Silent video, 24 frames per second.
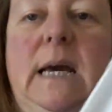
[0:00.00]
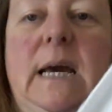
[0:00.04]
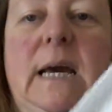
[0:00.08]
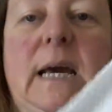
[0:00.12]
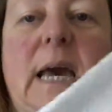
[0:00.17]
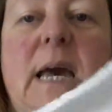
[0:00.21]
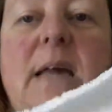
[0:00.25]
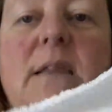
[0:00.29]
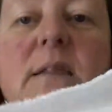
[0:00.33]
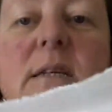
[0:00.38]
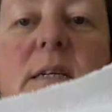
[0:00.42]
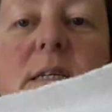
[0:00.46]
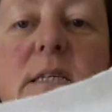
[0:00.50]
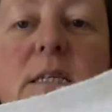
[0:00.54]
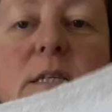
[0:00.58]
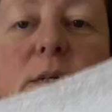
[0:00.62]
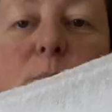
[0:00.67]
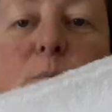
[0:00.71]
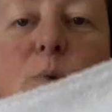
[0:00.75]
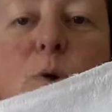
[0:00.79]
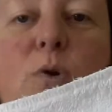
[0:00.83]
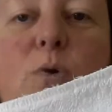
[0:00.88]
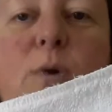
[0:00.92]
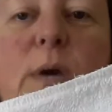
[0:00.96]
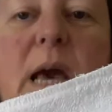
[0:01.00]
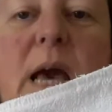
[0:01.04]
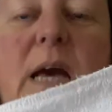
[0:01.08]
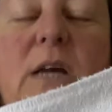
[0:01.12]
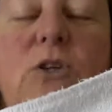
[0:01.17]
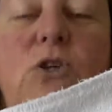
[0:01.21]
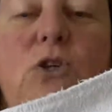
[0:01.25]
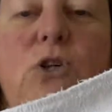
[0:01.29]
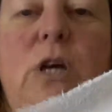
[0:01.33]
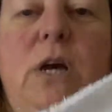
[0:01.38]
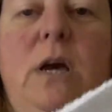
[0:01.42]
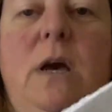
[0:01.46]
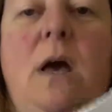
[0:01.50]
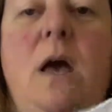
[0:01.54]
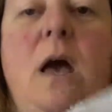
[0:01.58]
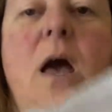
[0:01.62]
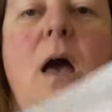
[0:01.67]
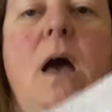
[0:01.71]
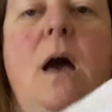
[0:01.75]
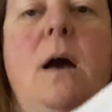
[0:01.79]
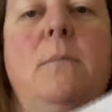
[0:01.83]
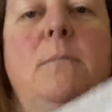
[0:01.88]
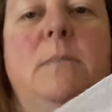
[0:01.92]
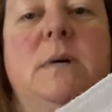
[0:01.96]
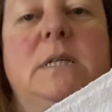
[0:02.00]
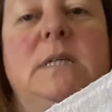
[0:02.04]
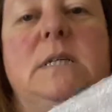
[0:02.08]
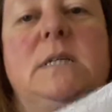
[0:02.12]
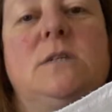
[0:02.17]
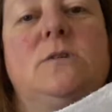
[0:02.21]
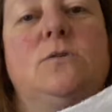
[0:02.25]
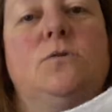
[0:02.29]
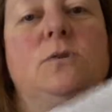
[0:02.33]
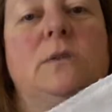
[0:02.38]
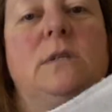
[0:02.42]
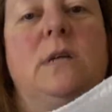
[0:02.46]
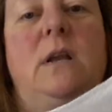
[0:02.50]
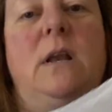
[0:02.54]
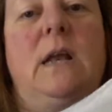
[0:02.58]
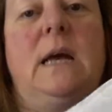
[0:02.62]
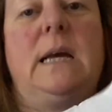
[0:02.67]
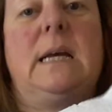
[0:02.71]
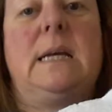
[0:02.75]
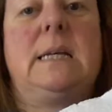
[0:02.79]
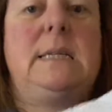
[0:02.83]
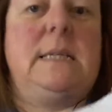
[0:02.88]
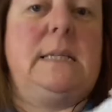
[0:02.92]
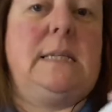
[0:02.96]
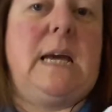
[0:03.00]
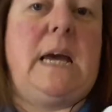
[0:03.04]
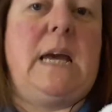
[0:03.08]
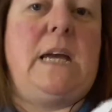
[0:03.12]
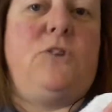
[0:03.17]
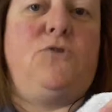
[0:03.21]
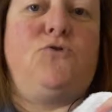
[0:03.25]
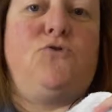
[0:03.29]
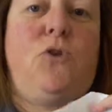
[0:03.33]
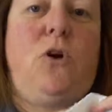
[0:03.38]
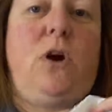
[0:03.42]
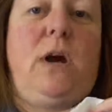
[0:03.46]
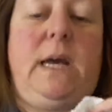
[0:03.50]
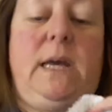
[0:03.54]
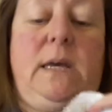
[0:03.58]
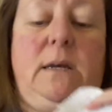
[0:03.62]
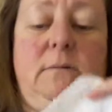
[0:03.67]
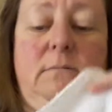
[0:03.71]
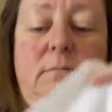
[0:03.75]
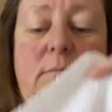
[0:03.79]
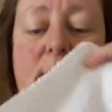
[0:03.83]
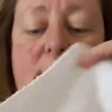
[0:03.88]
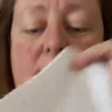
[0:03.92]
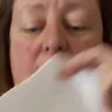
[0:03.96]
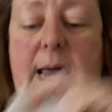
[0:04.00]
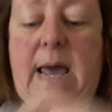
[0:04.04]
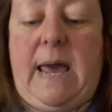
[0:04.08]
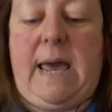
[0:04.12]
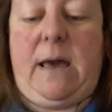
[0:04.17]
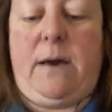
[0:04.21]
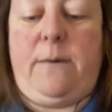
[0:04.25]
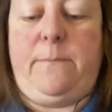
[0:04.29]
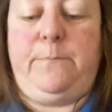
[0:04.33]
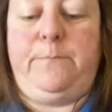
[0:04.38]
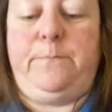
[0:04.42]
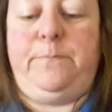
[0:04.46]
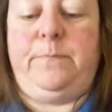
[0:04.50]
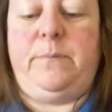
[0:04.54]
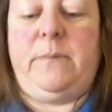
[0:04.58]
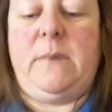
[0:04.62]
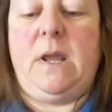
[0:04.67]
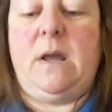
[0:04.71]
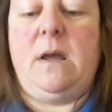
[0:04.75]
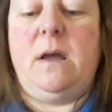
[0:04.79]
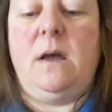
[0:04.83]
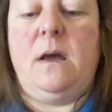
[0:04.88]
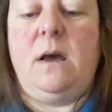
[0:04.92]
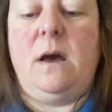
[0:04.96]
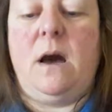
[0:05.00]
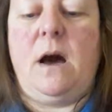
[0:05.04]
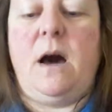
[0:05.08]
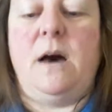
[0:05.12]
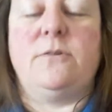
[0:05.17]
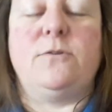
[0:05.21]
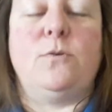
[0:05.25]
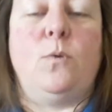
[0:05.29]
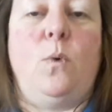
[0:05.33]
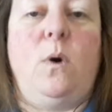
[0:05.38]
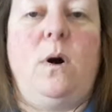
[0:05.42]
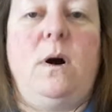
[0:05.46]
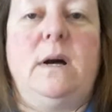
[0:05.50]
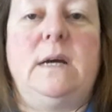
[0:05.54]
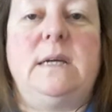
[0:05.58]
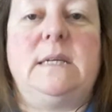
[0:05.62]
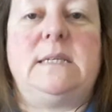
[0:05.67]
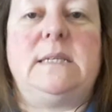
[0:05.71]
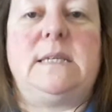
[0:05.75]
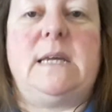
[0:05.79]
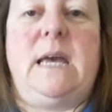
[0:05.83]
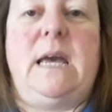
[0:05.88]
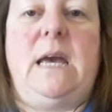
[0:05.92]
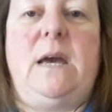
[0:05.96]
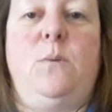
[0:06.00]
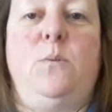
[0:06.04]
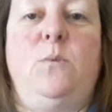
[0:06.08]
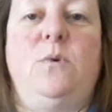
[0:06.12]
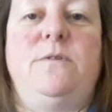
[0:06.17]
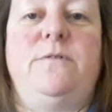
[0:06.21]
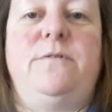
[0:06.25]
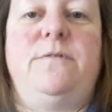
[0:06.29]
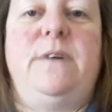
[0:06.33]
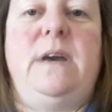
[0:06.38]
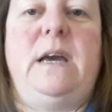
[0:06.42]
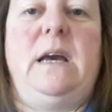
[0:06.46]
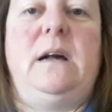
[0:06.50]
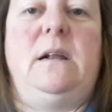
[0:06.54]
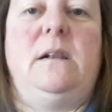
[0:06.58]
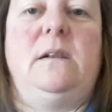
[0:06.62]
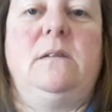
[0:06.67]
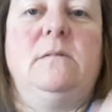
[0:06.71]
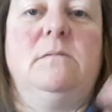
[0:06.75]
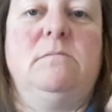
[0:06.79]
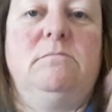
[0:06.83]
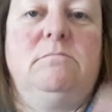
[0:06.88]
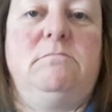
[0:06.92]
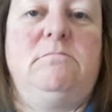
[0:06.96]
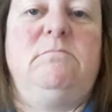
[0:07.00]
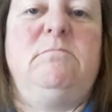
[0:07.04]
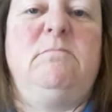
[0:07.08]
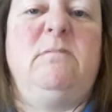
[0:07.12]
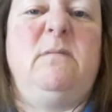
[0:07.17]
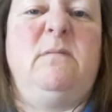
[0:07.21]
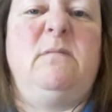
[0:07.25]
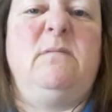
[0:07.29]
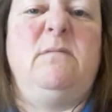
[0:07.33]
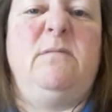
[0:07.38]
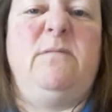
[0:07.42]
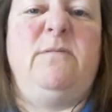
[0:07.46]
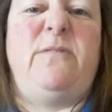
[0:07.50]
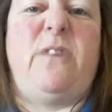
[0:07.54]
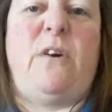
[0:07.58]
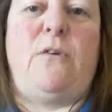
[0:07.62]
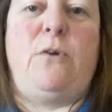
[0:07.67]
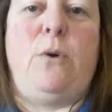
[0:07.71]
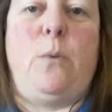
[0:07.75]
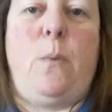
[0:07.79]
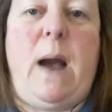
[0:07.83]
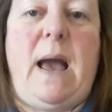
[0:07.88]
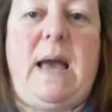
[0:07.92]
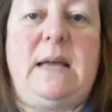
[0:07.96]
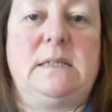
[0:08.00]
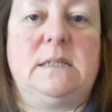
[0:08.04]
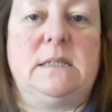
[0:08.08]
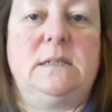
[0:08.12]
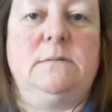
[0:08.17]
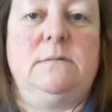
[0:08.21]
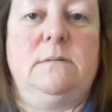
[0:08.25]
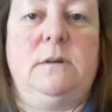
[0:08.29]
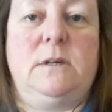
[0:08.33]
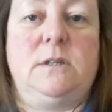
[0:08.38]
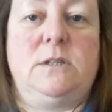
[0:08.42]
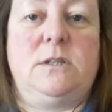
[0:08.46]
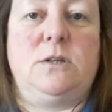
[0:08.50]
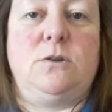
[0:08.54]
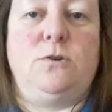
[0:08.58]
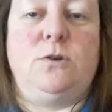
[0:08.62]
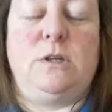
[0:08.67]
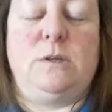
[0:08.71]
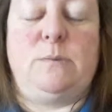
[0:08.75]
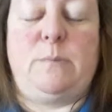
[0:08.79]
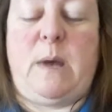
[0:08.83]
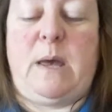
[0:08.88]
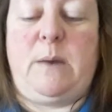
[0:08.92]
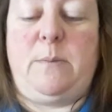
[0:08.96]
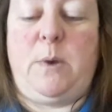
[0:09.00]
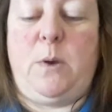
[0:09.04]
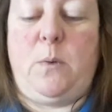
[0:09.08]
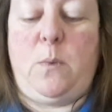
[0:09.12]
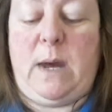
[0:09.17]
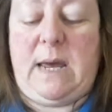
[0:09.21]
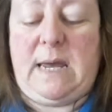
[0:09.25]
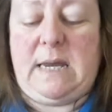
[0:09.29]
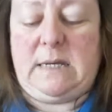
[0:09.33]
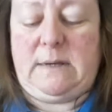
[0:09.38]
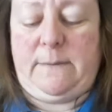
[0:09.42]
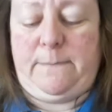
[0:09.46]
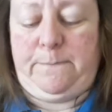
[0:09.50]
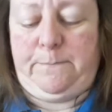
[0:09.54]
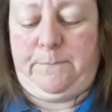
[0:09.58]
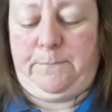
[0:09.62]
Again, this is a poo catcher, but it's also like a stay dry layer. Otherwise, it would feel very wet as soon as baby weed.